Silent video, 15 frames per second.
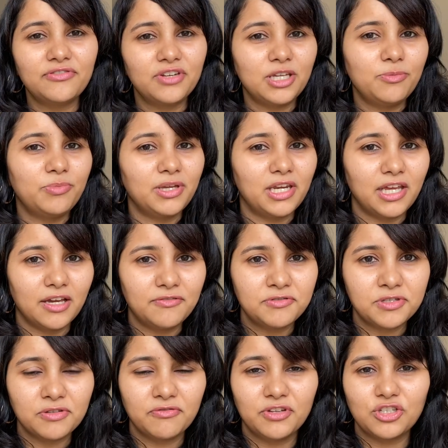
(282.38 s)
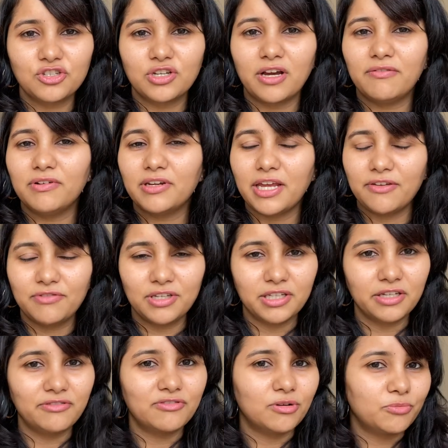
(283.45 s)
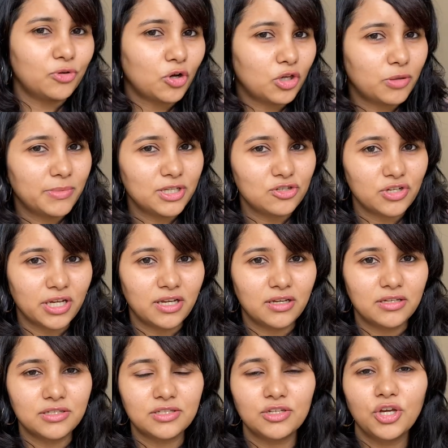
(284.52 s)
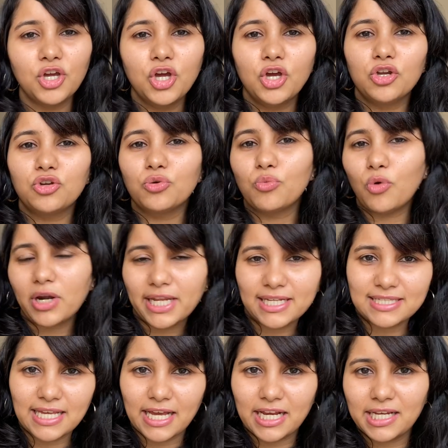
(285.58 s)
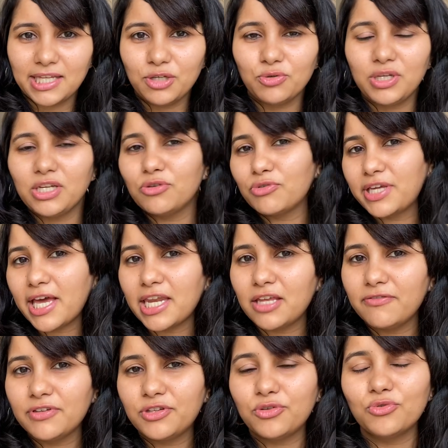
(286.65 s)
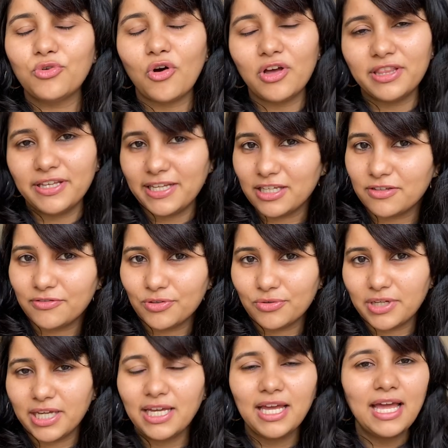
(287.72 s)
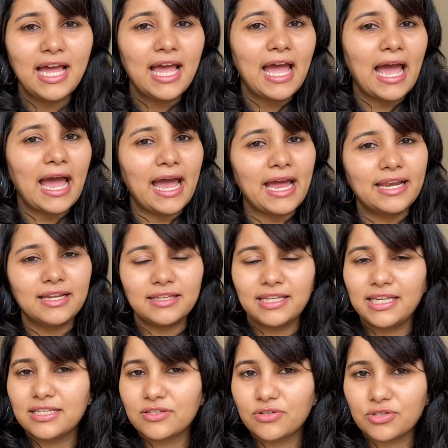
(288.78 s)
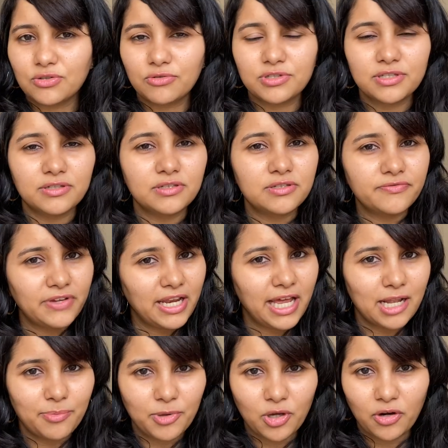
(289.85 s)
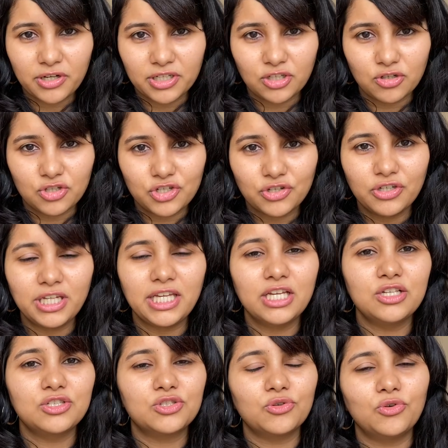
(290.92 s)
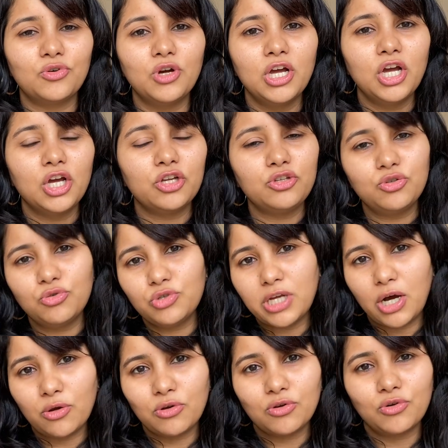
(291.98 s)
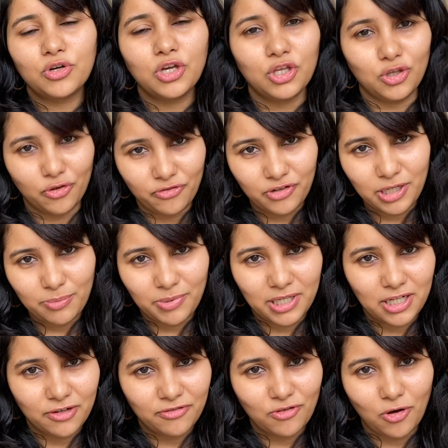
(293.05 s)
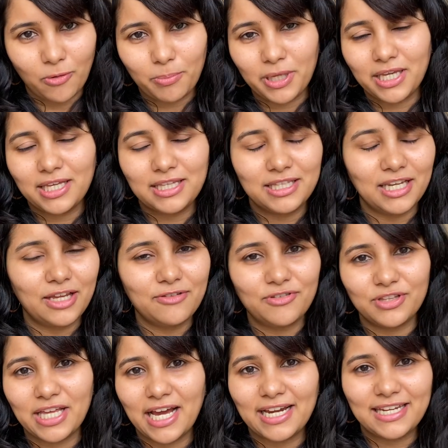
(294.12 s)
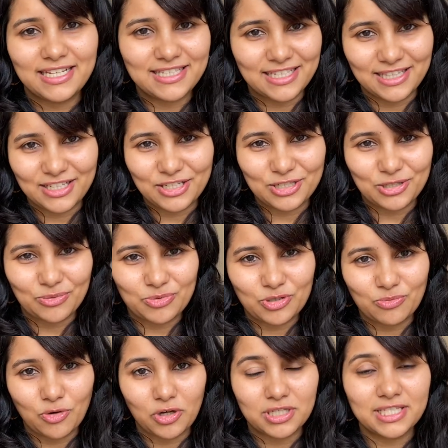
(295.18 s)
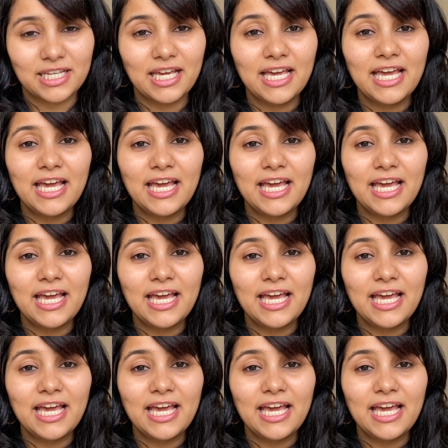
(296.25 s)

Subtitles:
are free PDFs, which cover everything from document checklist to what exactly you need to carry with you on the interview day. And these resources will help you out in your journey. So do download your free PDF copy. The link for that is in the description box.